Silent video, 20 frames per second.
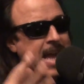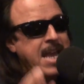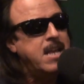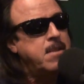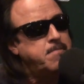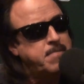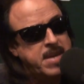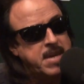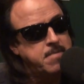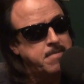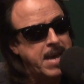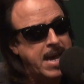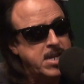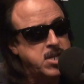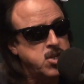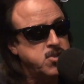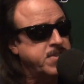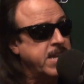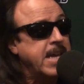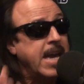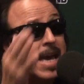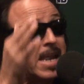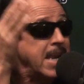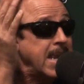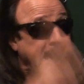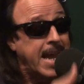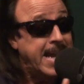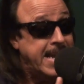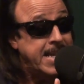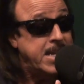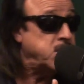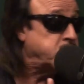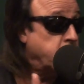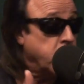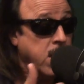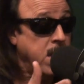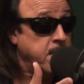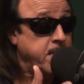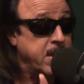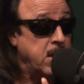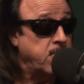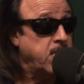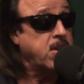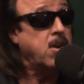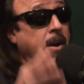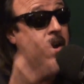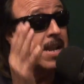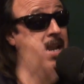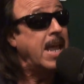8 big matches. They got ladies are going to be on the card.